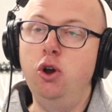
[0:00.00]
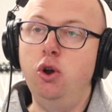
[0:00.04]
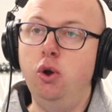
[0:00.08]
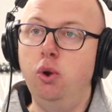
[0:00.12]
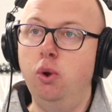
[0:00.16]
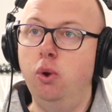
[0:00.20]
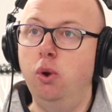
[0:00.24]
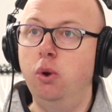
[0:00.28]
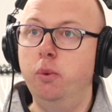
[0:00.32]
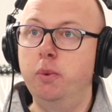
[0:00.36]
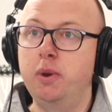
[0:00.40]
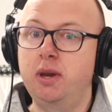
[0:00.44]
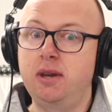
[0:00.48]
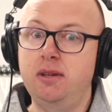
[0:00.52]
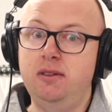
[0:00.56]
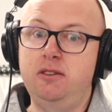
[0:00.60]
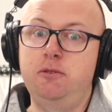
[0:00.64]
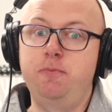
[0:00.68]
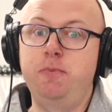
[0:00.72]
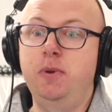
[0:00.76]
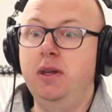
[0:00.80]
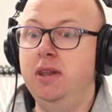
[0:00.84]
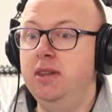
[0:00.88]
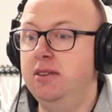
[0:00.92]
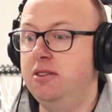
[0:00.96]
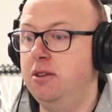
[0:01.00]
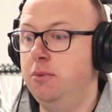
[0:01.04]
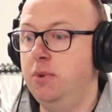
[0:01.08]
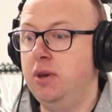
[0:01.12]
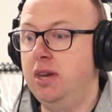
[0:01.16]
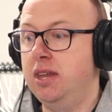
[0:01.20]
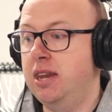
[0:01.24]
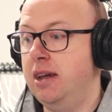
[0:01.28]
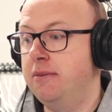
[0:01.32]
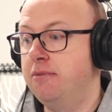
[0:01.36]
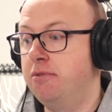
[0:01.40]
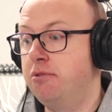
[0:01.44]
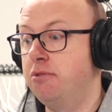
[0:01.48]
Or we could split, so we
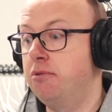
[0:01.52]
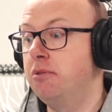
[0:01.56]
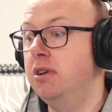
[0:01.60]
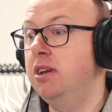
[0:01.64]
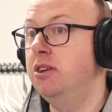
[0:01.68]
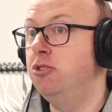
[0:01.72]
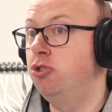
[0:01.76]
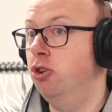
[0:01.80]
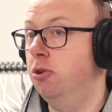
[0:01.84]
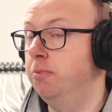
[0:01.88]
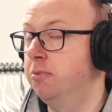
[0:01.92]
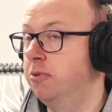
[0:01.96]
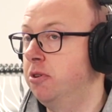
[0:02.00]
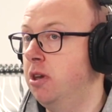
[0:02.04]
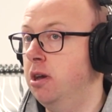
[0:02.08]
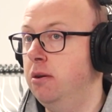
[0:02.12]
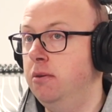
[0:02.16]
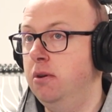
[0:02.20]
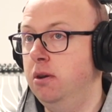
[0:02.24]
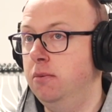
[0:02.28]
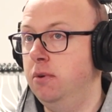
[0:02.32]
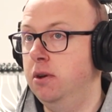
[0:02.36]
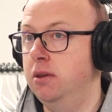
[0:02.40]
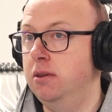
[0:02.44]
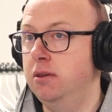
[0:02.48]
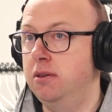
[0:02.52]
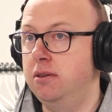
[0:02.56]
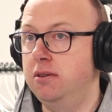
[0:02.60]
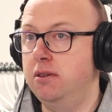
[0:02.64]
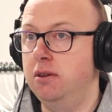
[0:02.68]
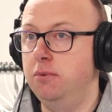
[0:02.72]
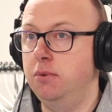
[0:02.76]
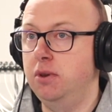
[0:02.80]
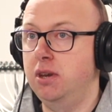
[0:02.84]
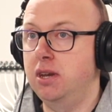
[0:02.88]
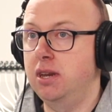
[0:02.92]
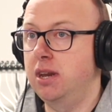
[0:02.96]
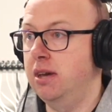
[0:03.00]
could have 3 jobs going at once, so
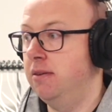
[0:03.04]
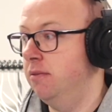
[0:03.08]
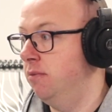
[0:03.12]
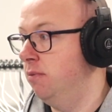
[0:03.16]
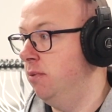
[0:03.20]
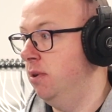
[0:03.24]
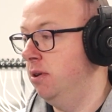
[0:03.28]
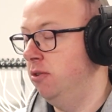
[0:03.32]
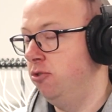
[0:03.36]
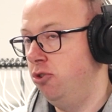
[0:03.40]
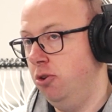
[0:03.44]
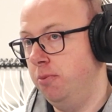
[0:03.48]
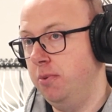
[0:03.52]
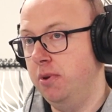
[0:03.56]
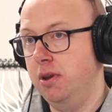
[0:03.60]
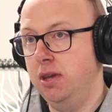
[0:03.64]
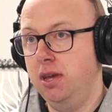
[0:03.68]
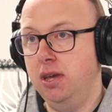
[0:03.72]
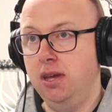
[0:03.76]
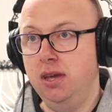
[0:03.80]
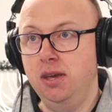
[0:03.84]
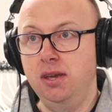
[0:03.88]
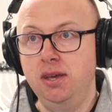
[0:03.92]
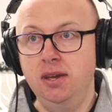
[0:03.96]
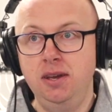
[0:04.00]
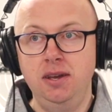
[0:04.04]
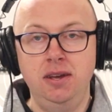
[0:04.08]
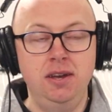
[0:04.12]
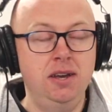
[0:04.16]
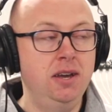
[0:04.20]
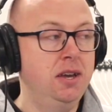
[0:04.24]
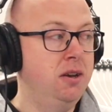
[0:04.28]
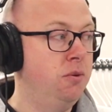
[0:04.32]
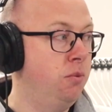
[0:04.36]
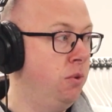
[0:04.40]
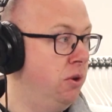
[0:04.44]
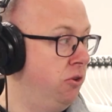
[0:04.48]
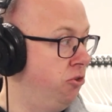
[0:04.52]
we could have 1 job on here,
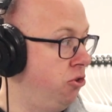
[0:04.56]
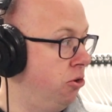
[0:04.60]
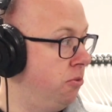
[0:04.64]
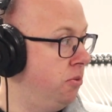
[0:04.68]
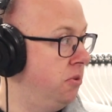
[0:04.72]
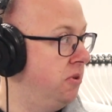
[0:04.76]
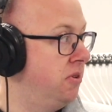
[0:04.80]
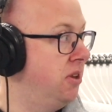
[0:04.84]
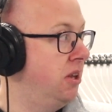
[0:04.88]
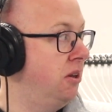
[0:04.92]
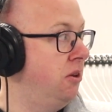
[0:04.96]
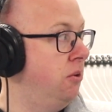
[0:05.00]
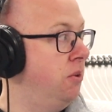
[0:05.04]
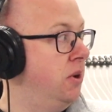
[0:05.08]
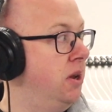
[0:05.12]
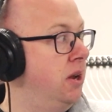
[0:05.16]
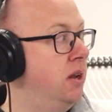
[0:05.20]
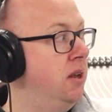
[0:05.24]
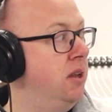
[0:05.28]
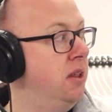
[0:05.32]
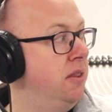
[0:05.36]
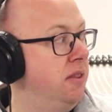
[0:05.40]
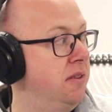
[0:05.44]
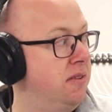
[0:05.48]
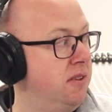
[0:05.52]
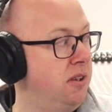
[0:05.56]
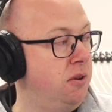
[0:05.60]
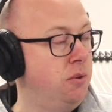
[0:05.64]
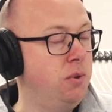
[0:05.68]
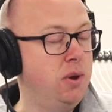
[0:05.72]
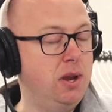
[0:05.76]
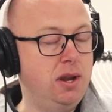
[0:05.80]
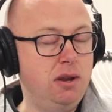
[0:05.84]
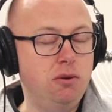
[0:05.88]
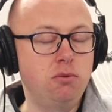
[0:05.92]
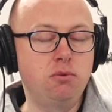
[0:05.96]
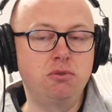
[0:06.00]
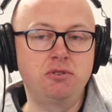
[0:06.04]
1 job on single head, another single
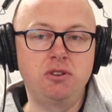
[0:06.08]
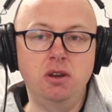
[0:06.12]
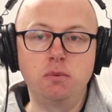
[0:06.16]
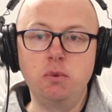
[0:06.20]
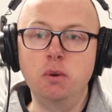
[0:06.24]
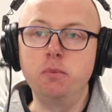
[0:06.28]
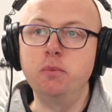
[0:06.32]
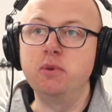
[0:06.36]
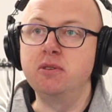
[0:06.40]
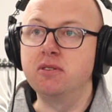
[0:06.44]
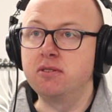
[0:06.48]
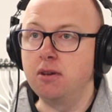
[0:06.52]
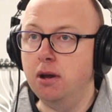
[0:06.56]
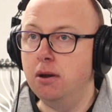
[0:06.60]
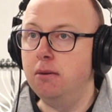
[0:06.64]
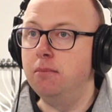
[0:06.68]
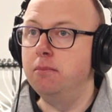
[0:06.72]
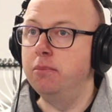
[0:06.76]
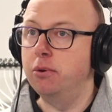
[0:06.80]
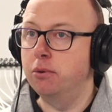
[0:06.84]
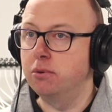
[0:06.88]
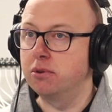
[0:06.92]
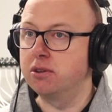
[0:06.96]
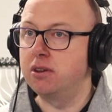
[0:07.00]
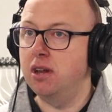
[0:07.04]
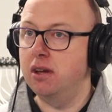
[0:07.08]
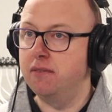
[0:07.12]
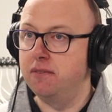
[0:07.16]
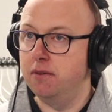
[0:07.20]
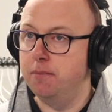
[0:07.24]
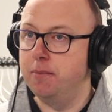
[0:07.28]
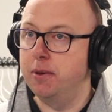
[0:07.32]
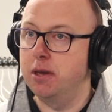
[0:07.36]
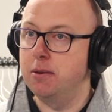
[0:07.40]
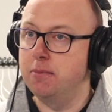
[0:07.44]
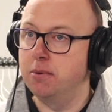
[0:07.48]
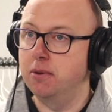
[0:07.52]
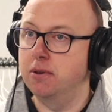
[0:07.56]
head, and also when we sample stuff for
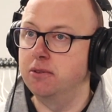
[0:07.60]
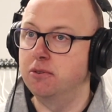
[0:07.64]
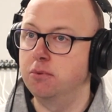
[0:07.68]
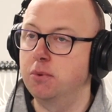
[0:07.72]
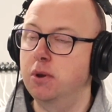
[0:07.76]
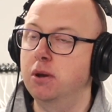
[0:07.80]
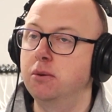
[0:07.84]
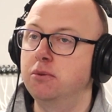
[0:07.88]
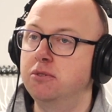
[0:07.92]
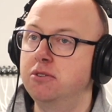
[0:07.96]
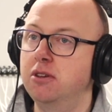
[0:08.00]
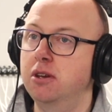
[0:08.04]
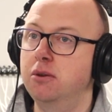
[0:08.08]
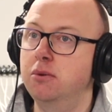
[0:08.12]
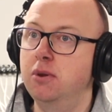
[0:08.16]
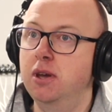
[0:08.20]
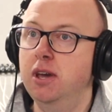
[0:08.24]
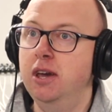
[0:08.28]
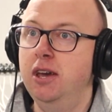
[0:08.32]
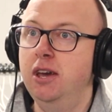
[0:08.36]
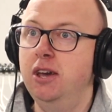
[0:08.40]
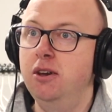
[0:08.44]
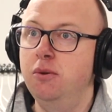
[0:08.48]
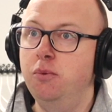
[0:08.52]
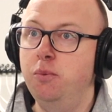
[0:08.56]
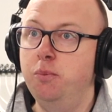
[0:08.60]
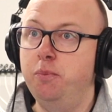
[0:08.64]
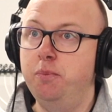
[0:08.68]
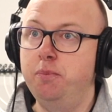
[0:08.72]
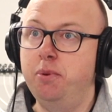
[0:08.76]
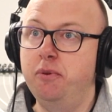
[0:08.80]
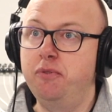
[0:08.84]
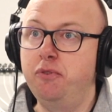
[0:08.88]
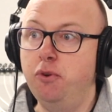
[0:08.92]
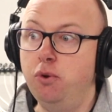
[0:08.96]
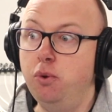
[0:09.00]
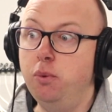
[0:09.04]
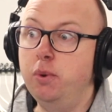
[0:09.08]
people as well. So
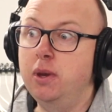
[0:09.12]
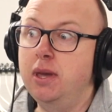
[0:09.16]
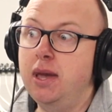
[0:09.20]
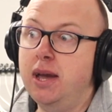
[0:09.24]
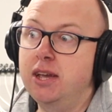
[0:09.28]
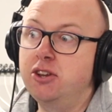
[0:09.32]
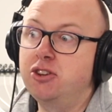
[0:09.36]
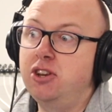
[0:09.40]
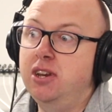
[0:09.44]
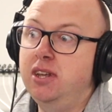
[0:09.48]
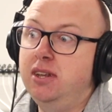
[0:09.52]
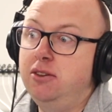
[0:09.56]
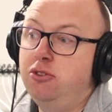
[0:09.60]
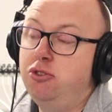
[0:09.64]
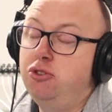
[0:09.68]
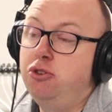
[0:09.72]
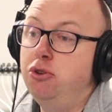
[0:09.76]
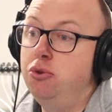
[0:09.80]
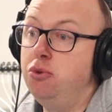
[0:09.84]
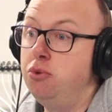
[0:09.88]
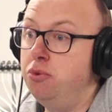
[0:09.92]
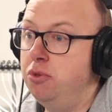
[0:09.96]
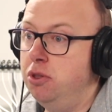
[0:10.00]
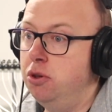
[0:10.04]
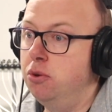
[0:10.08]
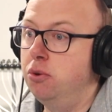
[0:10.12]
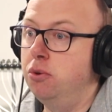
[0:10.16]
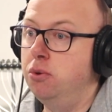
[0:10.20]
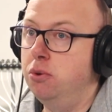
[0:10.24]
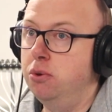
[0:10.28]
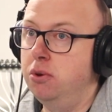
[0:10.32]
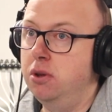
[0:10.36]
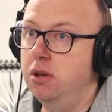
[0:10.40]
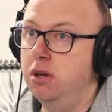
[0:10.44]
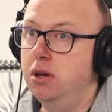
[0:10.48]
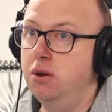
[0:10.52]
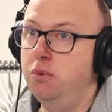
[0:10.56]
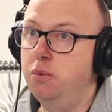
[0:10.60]
before we actually do the
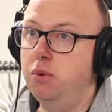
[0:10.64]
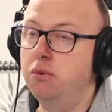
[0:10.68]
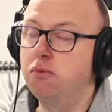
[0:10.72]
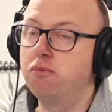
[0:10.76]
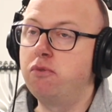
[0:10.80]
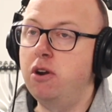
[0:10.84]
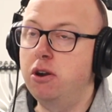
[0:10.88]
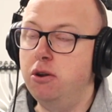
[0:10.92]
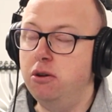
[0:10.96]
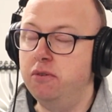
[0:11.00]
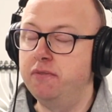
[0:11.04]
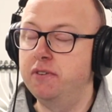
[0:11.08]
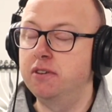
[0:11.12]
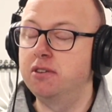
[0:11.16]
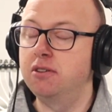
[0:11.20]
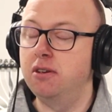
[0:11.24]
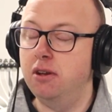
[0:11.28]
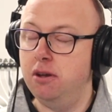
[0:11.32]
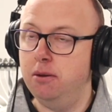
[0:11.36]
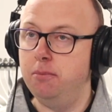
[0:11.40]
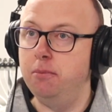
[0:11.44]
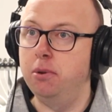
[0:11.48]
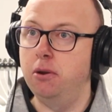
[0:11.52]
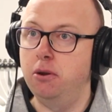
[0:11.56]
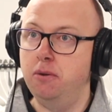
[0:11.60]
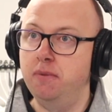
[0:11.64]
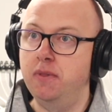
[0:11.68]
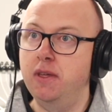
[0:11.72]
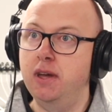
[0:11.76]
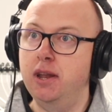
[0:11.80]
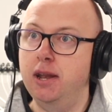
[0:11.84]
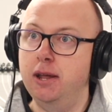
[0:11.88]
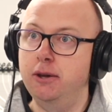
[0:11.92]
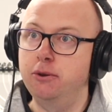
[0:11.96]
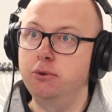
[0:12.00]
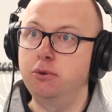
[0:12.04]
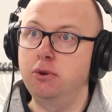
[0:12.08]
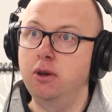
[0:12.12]
order, we'll run off a sample on their
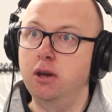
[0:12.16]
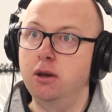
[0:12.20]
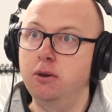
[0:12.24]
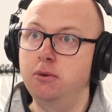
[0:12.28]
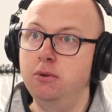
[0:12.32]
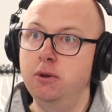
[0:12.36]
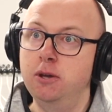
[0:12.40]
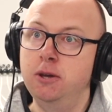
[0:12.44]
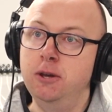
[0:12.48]
logo,